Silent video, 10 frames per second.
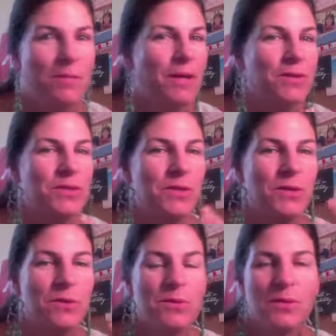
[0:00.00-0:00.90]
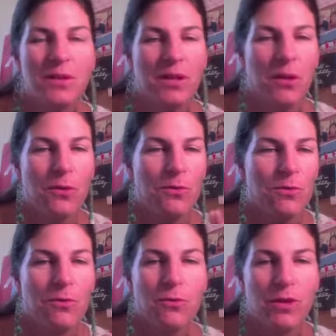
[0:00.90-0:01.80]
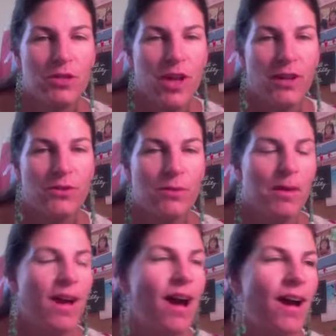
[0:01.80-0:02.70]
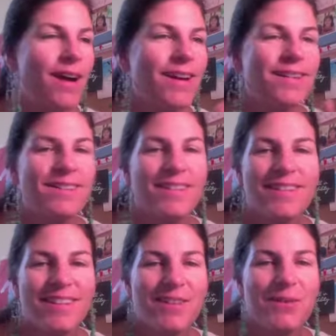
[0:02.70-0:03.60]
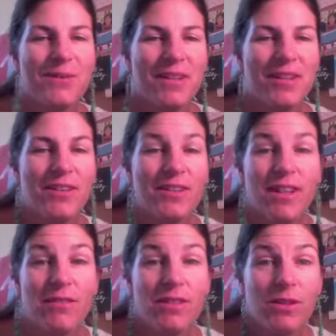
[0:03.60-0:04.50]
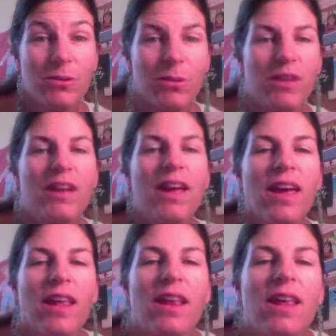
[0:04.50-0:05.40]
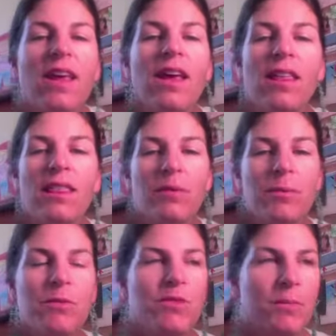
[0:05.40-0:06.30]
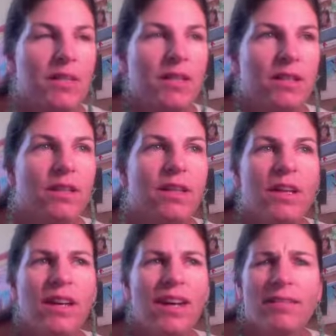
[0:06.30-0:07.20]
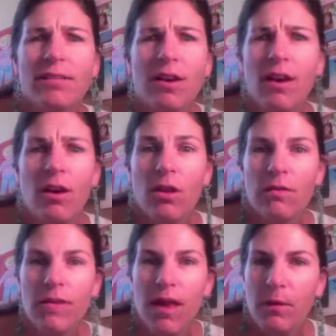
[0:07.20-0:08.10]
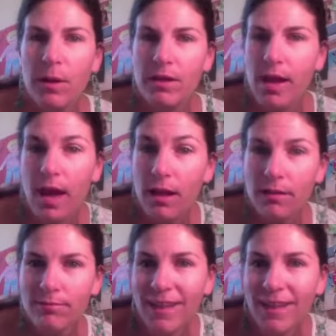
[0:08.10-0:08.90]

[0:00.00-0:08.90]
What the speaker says: I used to do, 3 shadows on my eyes and the whole 9 yards every single morning. And then we moved up here and all of that went to hell.